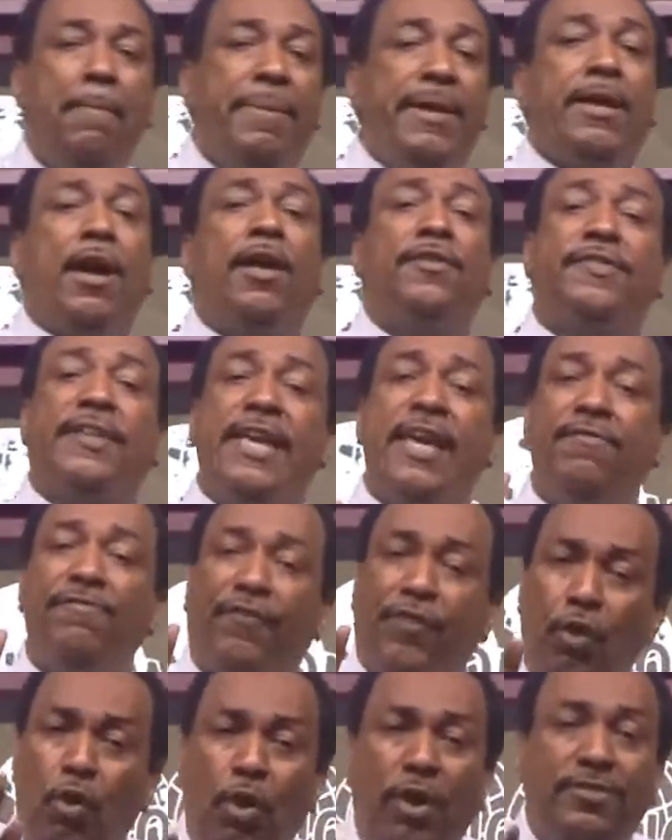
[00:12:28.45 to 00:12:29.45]
Because the
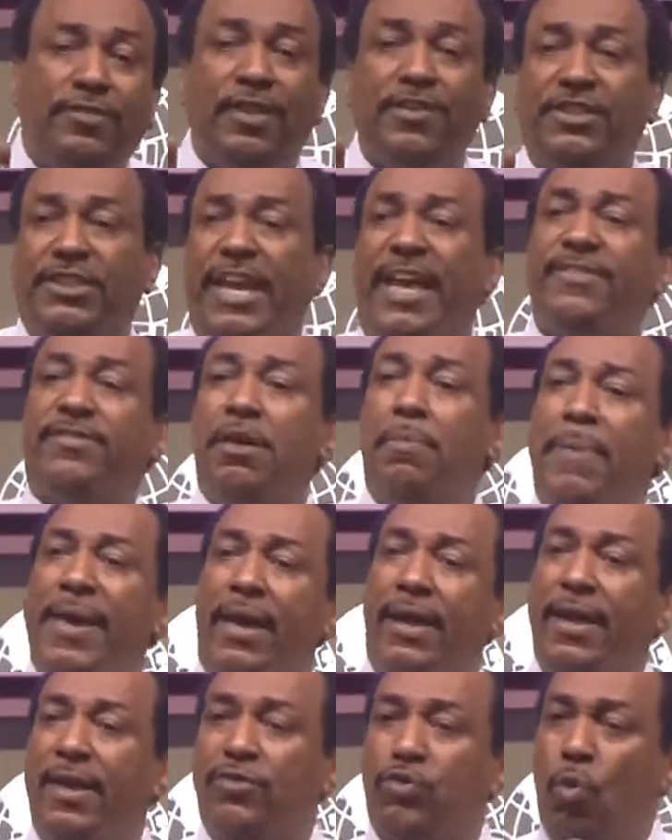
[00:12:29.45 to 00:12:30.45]
influence of
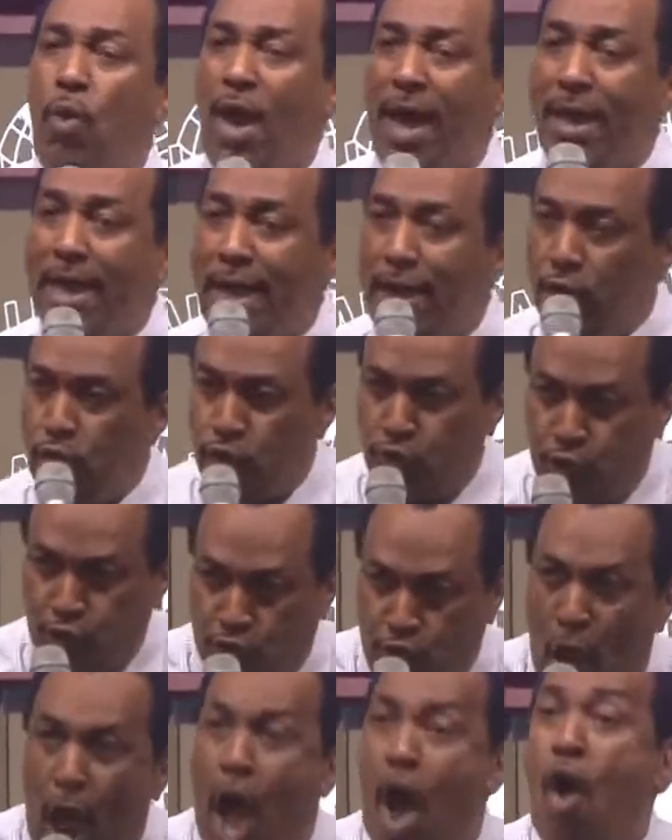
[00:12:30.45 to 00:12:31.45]
Jezebel is what?
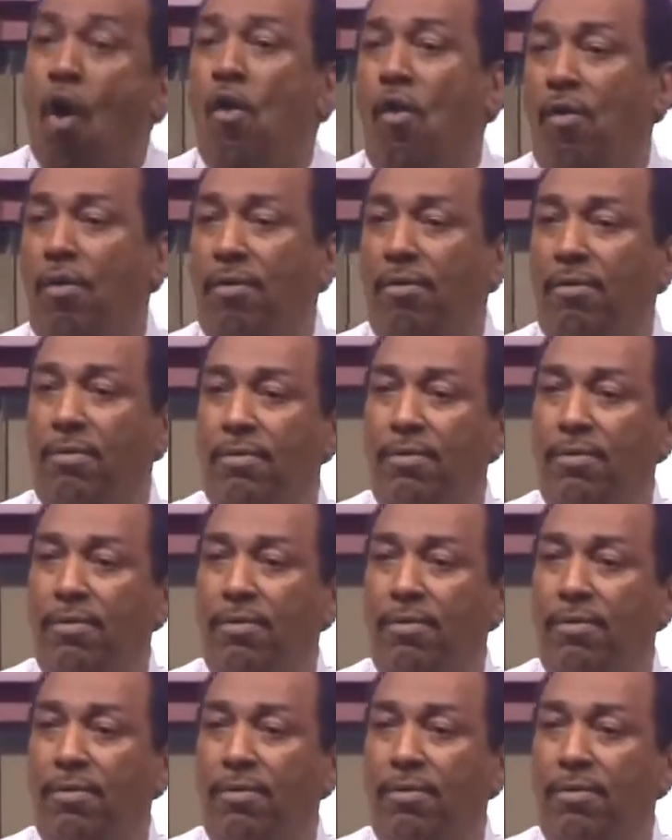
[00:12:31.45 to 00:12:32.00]
Strong.